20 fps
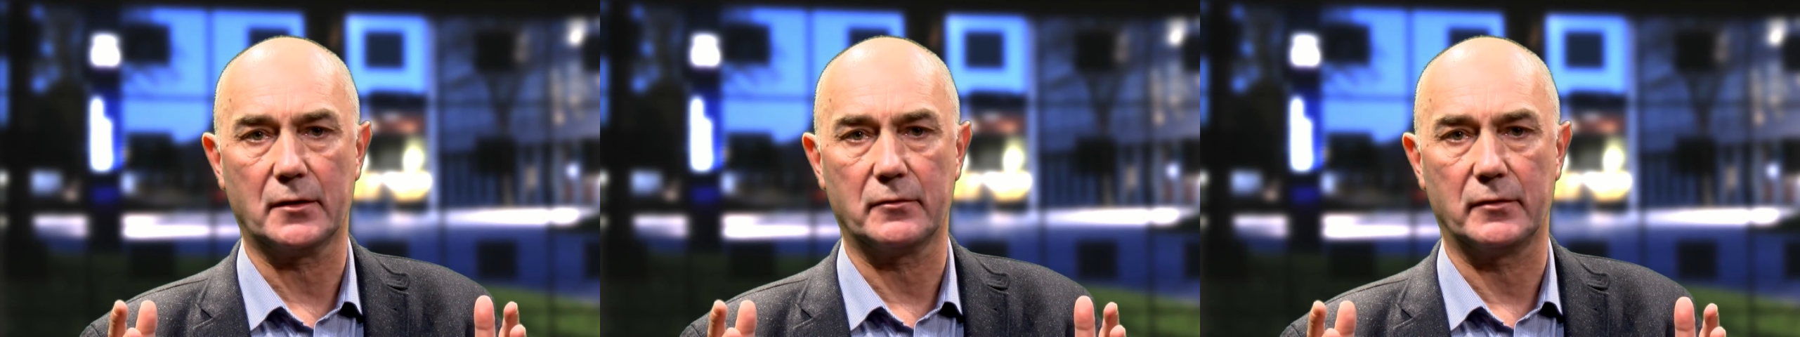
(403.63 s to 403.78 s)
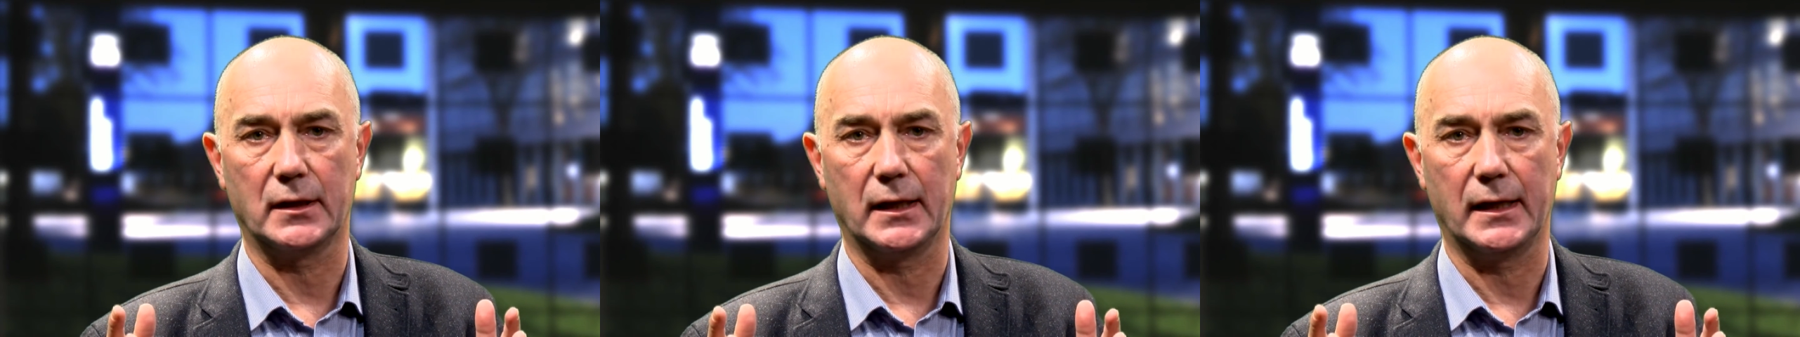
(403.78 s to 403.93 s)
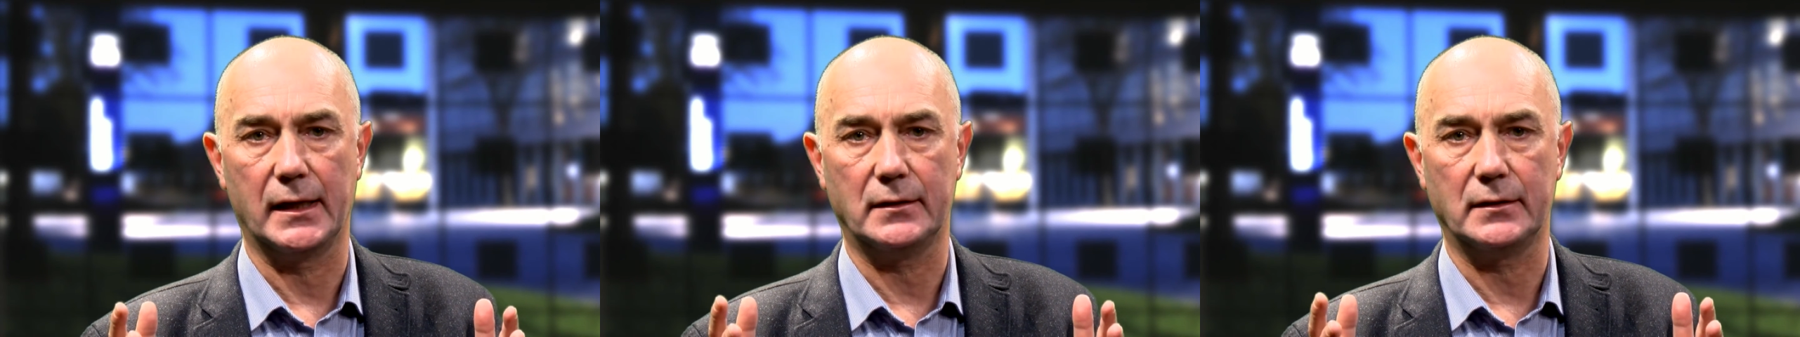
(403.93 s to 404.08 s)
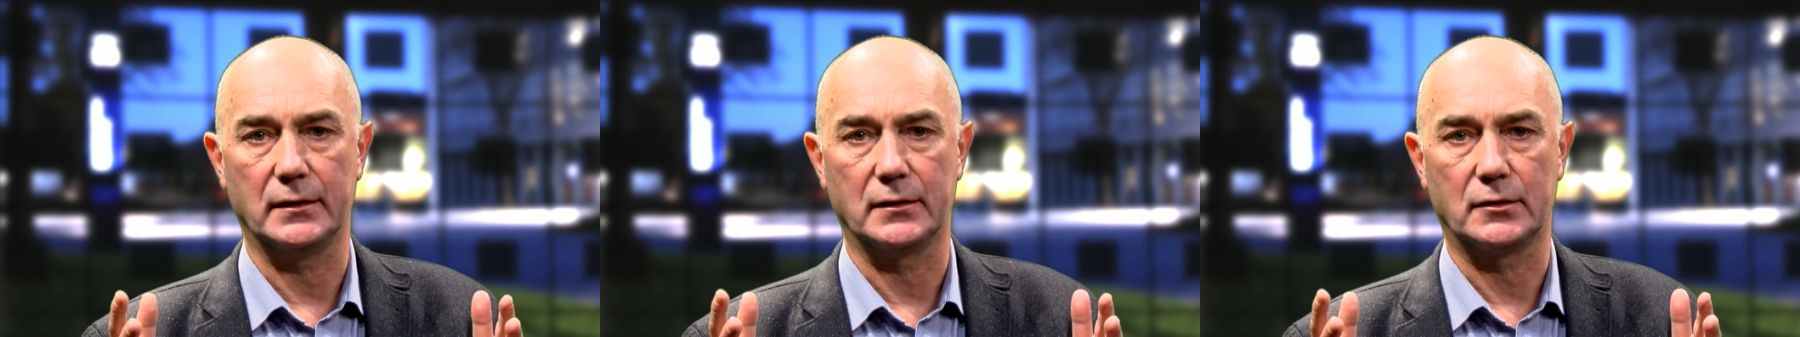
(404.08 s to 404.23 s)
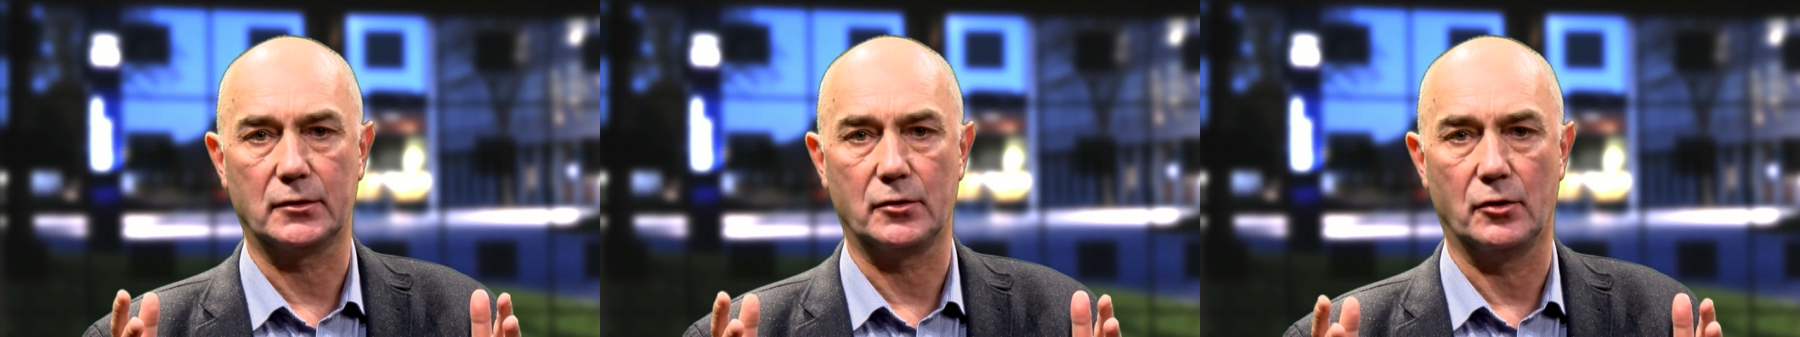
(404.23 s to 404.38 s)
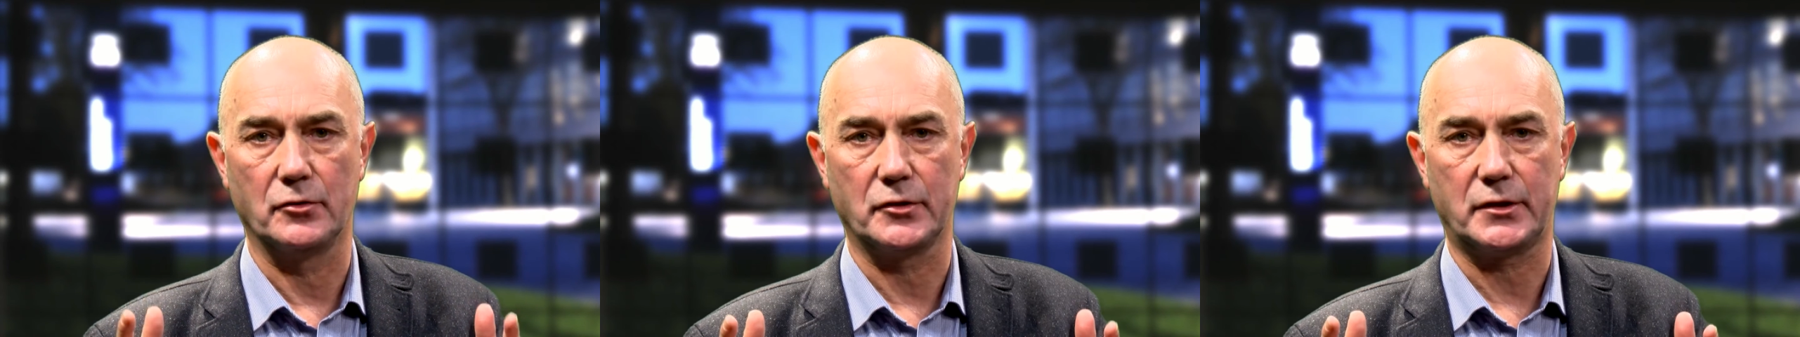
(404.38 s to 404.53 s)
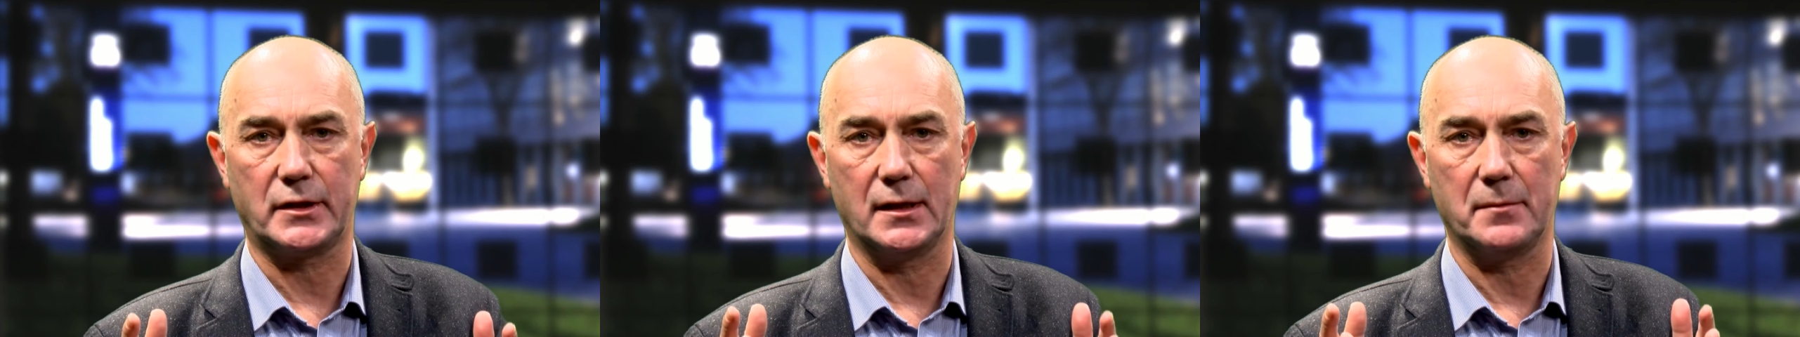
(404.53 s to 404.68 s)
related
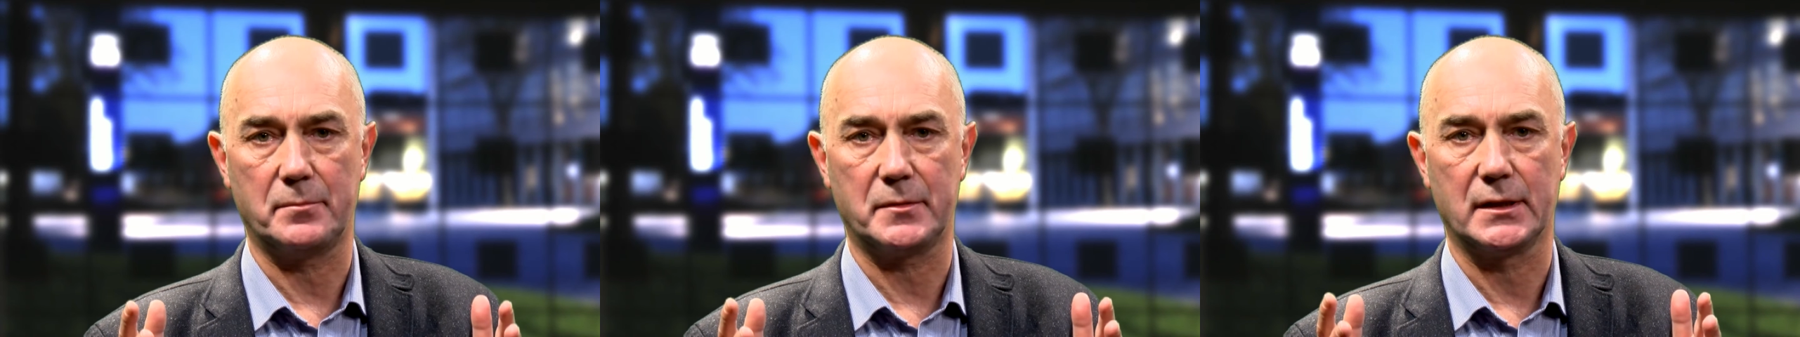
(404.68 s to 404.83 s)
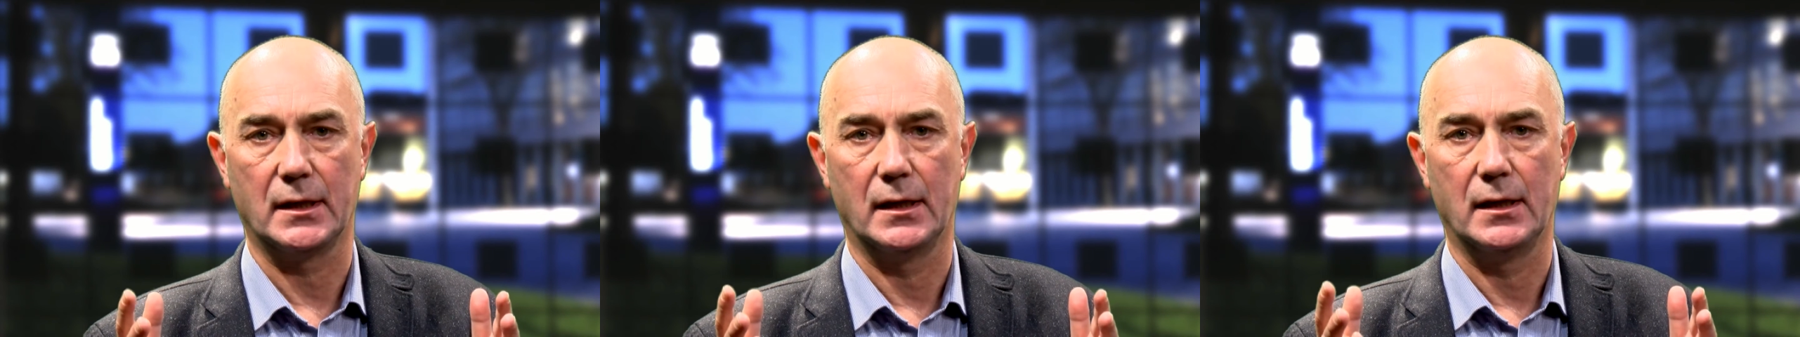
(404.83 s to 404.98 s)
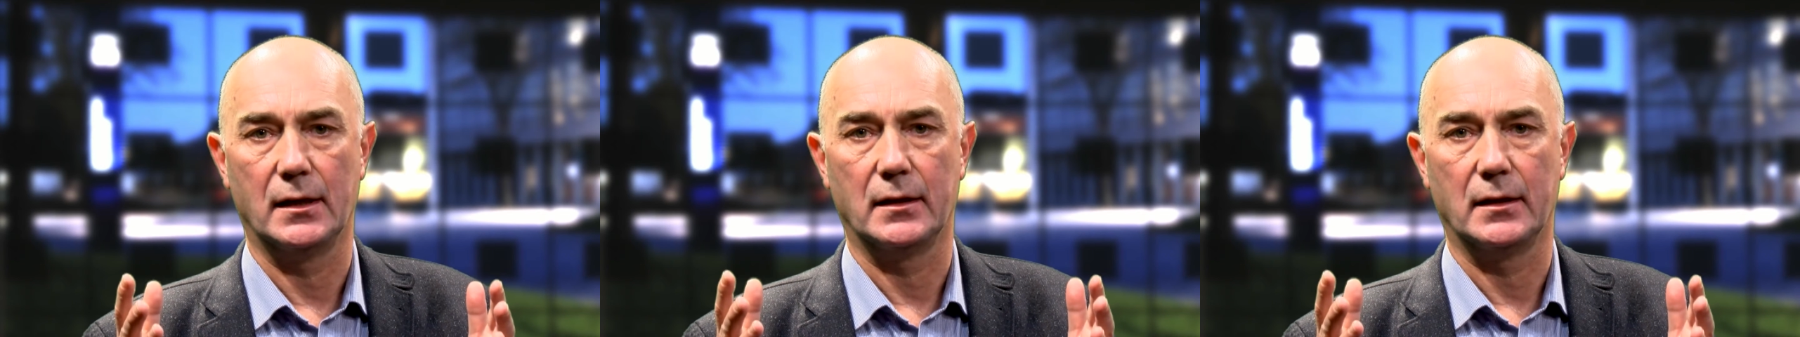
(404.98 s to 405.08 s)
concepts